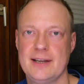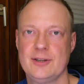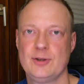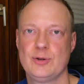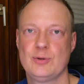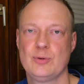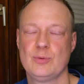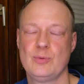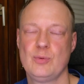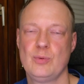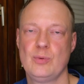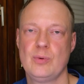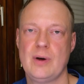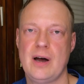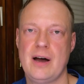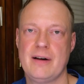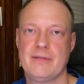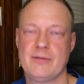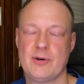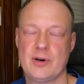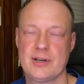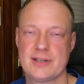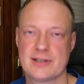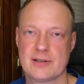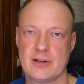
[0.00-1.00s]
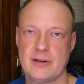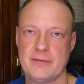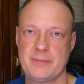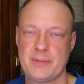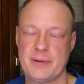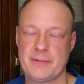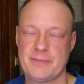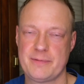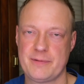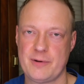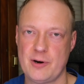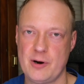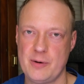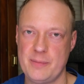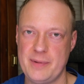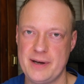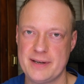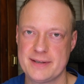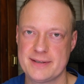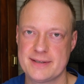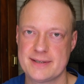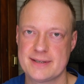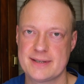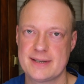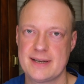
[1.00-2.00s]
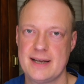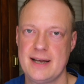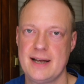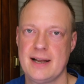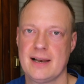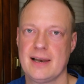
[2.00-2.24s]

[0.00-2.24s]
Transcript: to avoid slow performance,